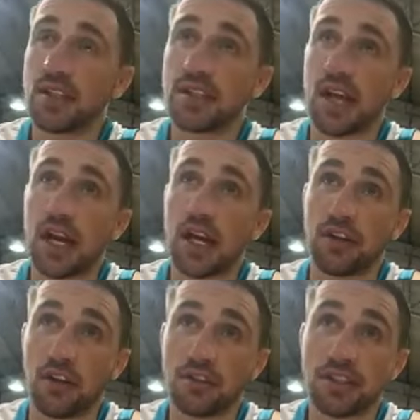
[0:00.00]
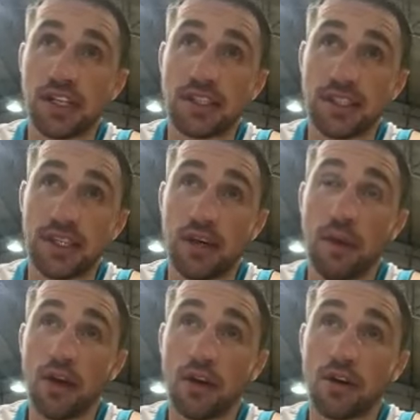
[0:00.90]
in Thailand, long stints in
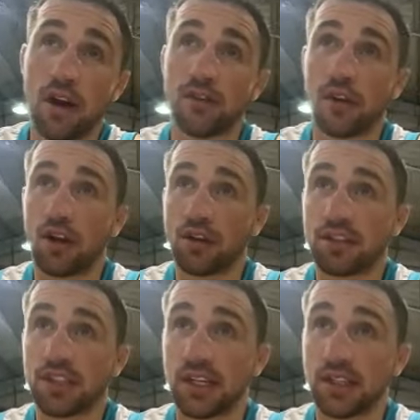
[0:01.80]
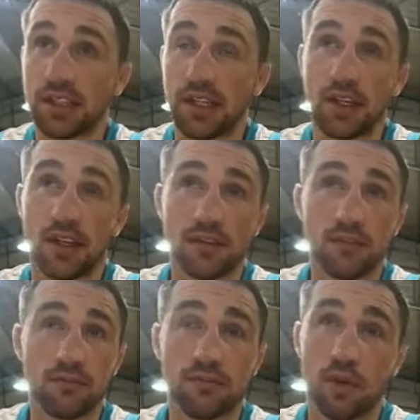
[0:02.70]
America. I've done long stints in
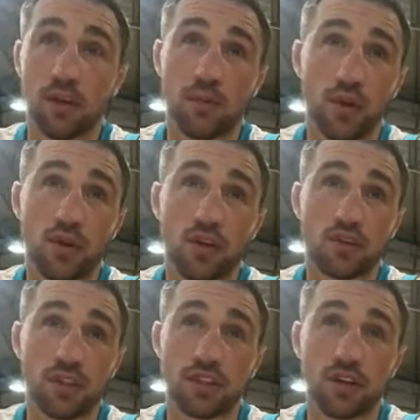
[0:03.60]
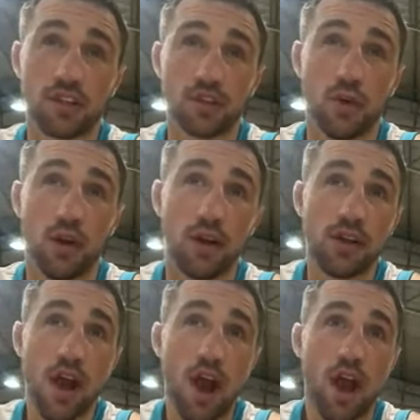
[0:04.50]
multiple countries across the
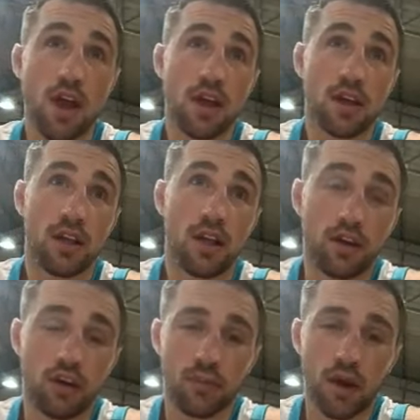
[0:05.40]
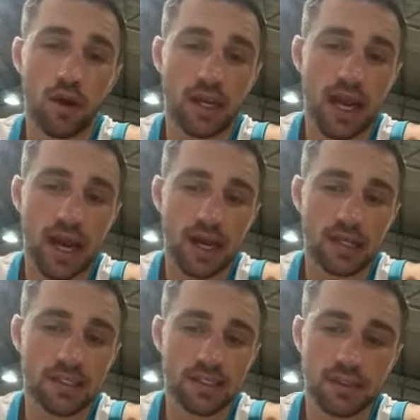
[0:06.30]
world, learned up all the
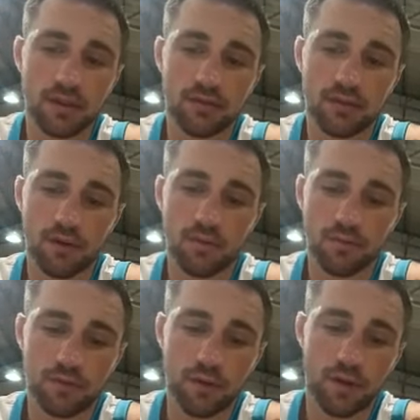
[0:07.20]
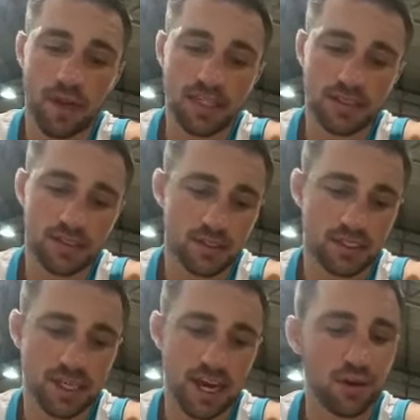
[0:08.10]
arts from the masters,
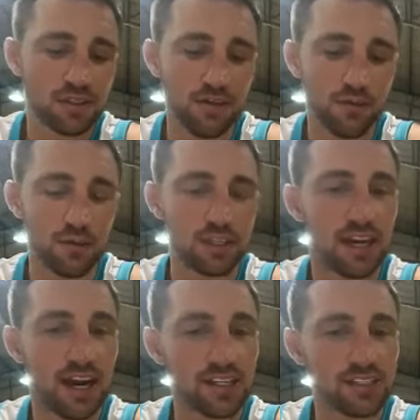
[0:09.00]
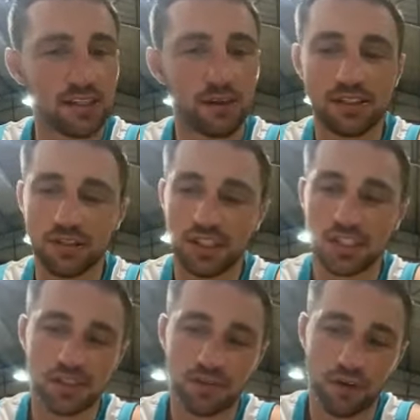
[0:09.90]
the Thai boxing from the Thais, the
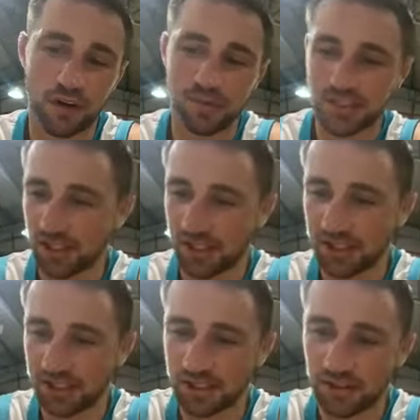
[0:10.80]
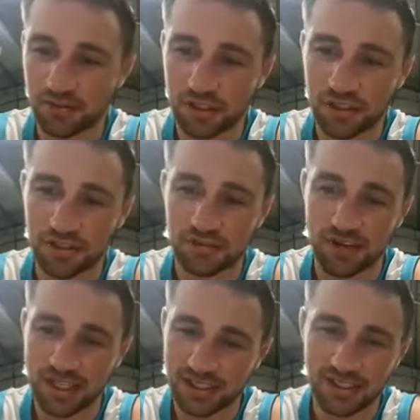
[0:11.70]
jiu-jitsu from the Brazilians, the Russians,
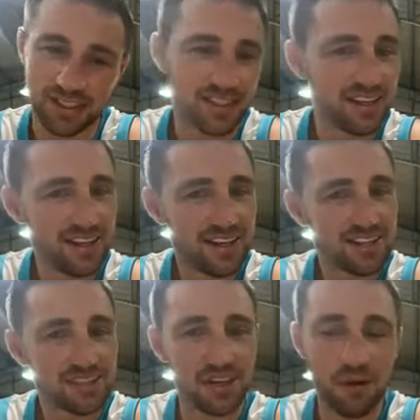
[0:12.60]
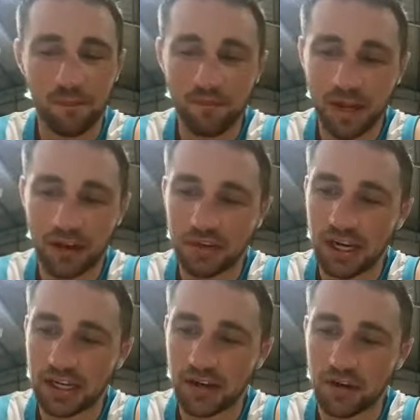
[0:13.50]
wrestling. So I feel
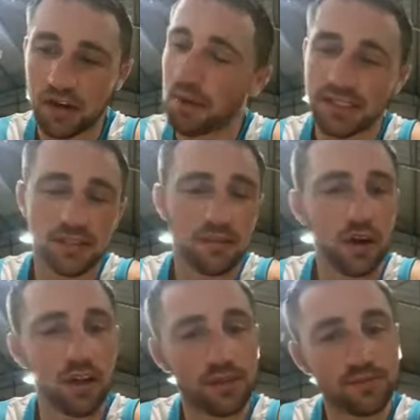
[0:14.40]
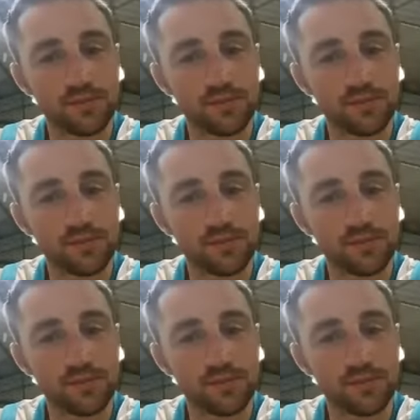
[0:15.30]
like I've got the best of all